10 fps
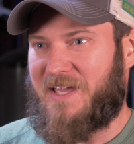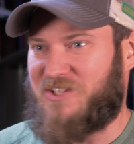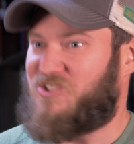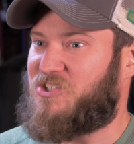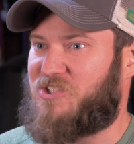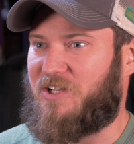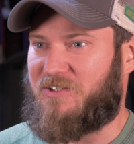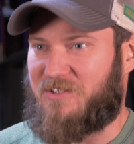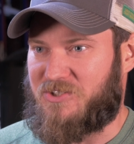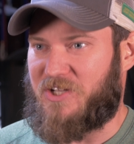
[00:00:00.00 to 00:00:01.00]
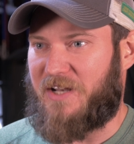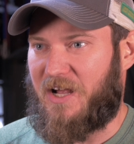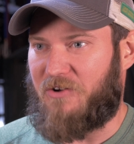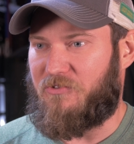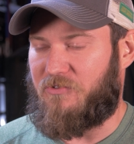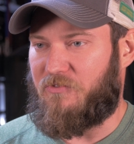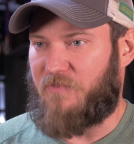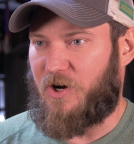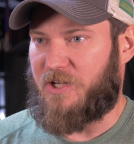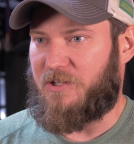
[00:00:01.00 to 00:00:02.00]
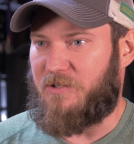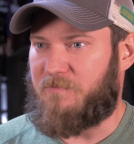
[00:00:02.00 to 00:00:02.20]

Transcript: is distinct and stand out is very key.